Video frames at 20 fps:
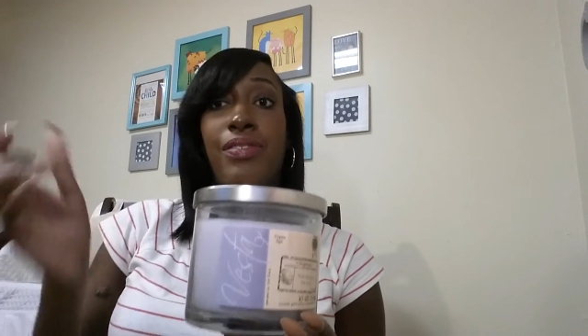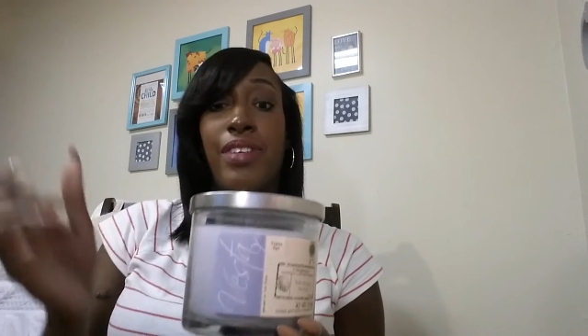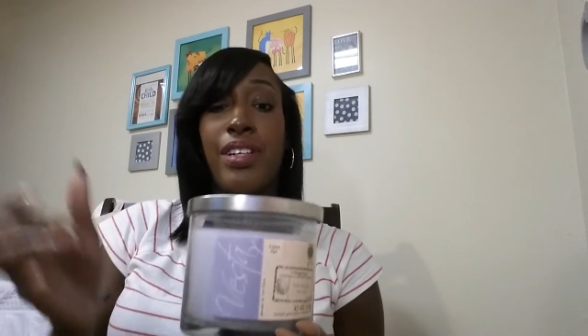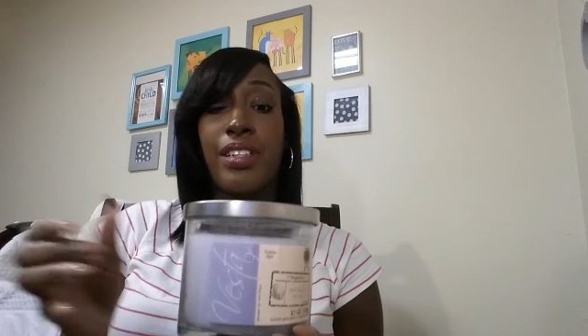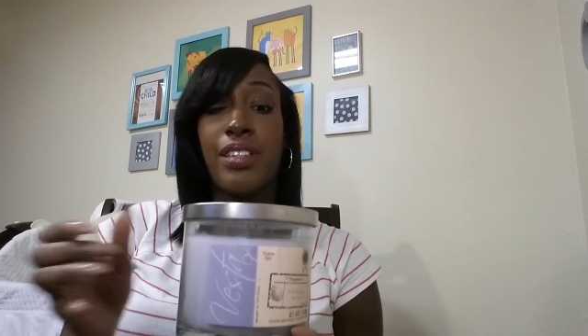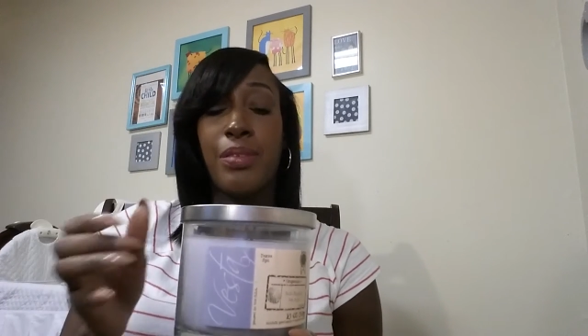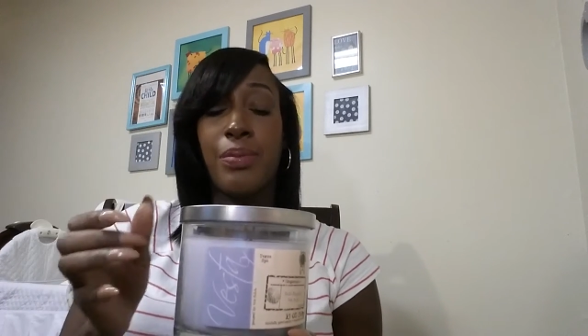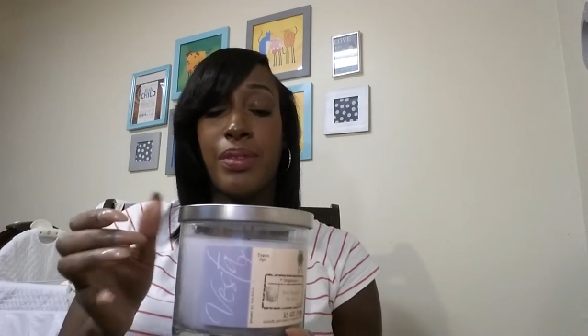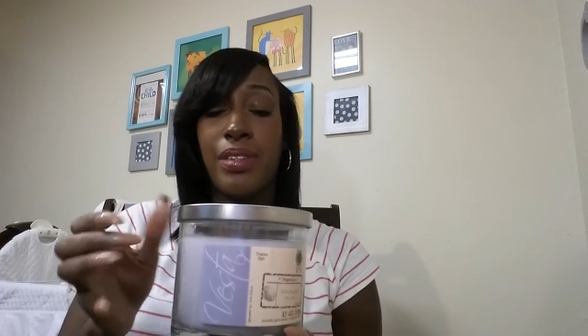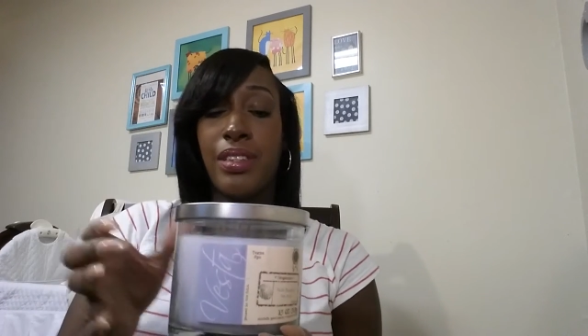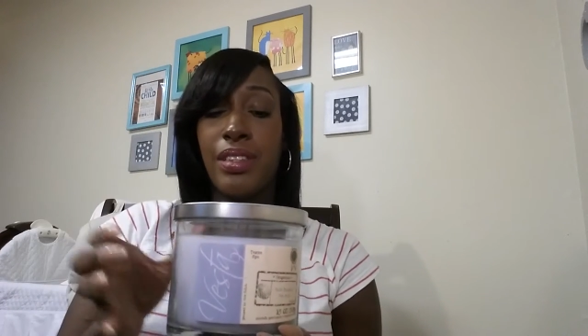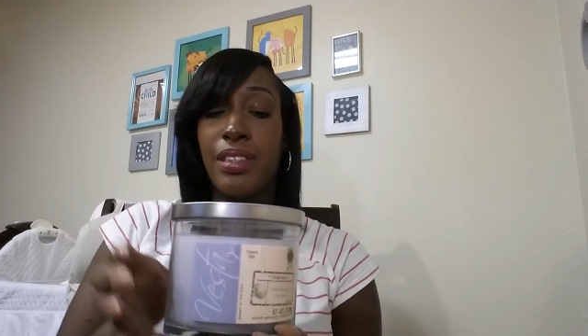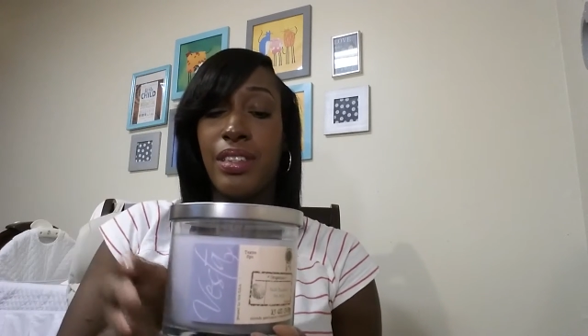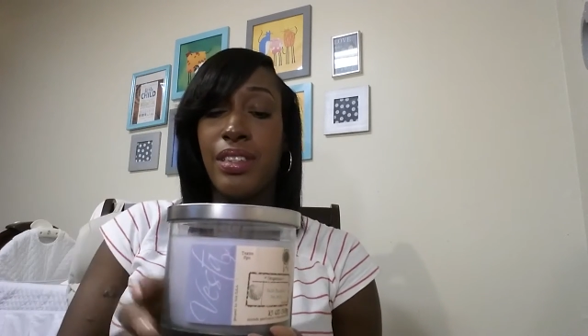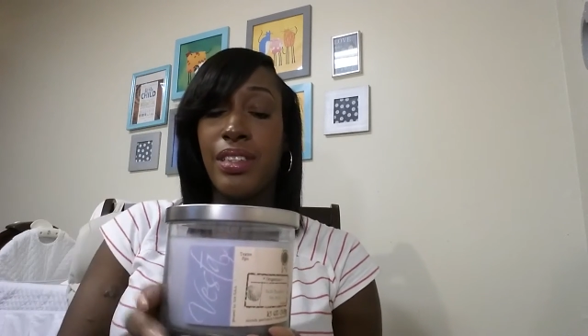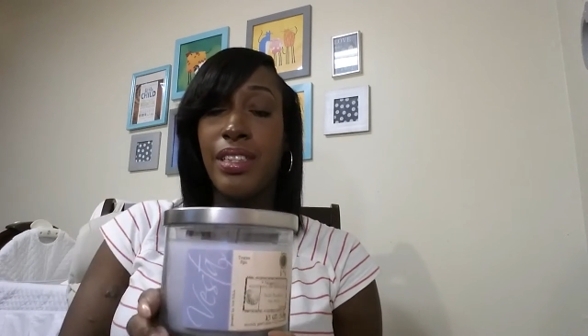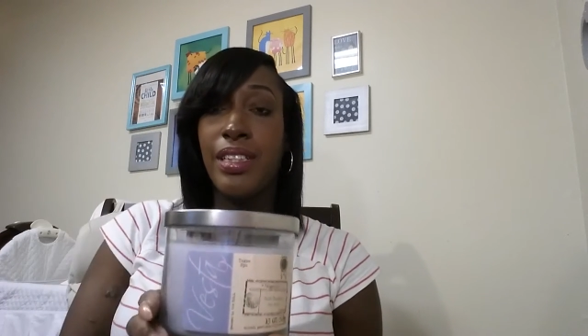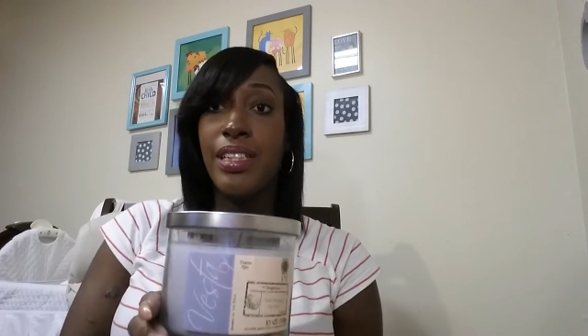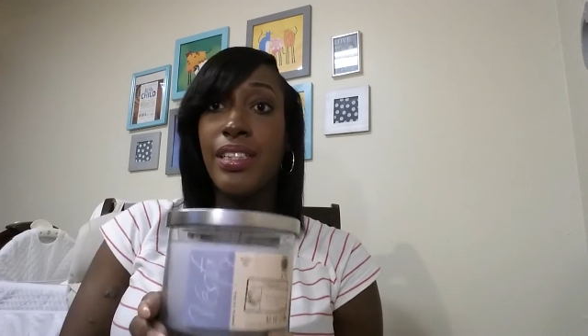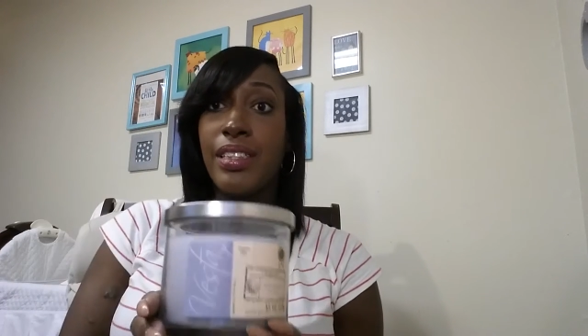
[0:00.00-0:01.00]
first, but
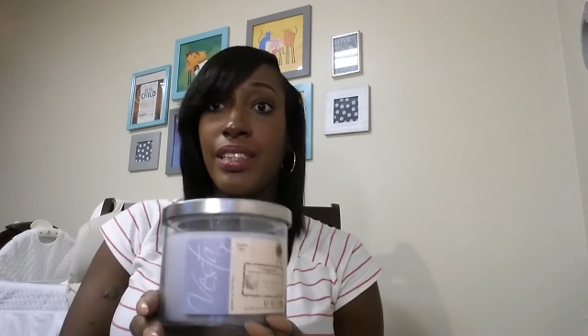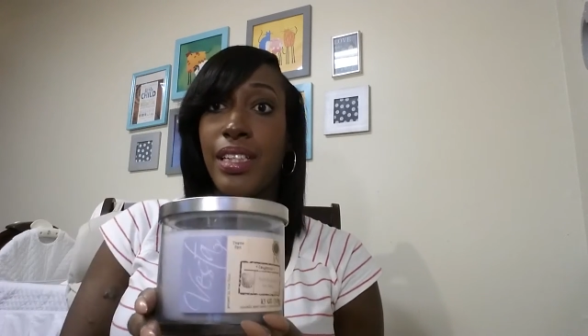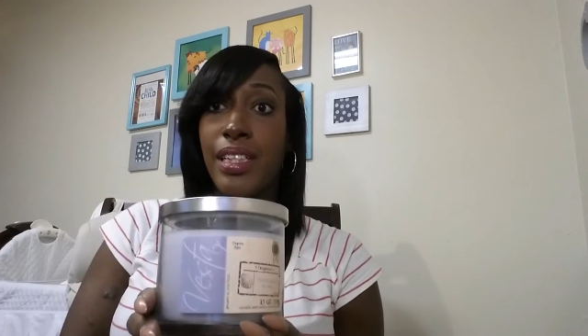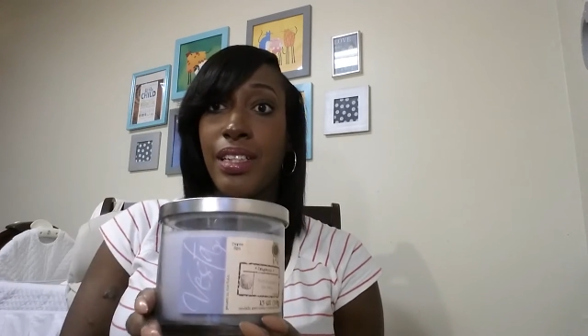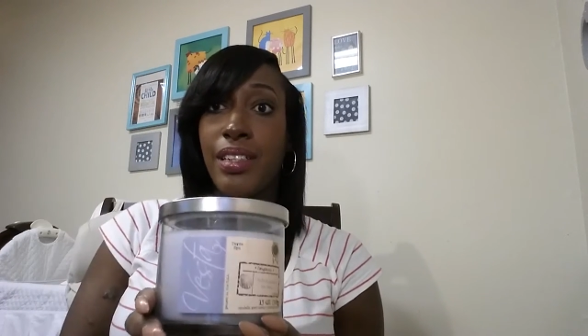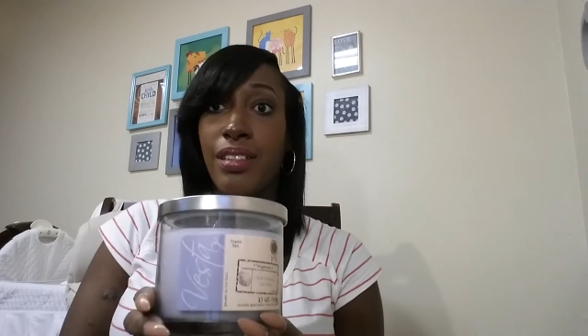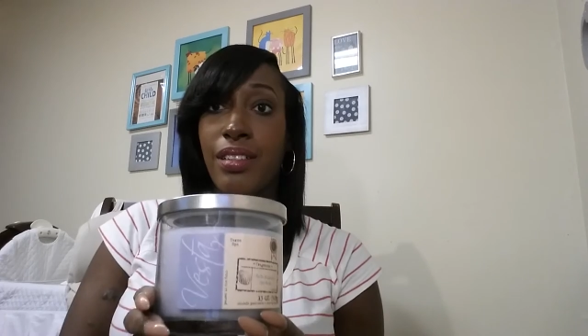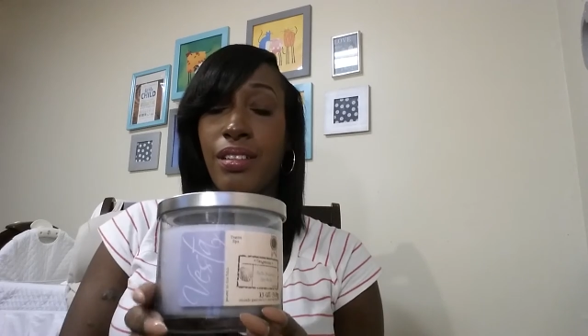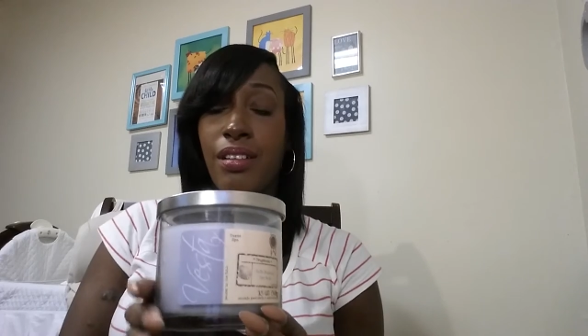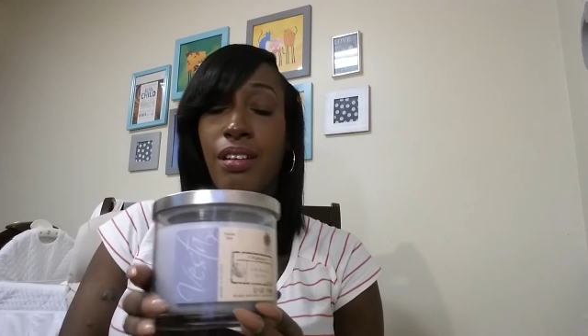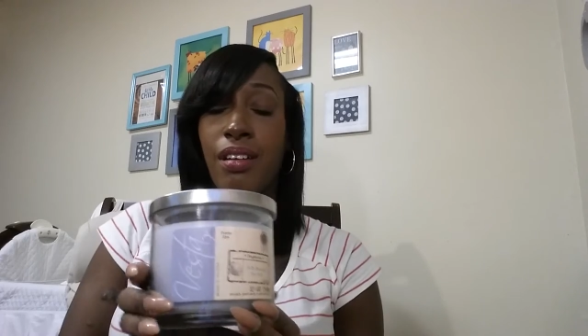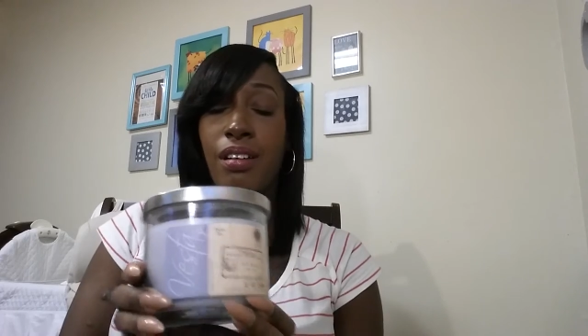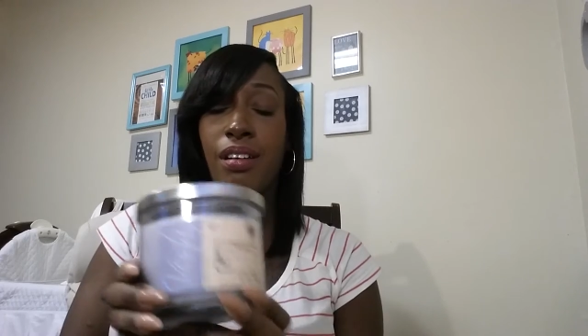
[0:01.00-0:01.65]
this candle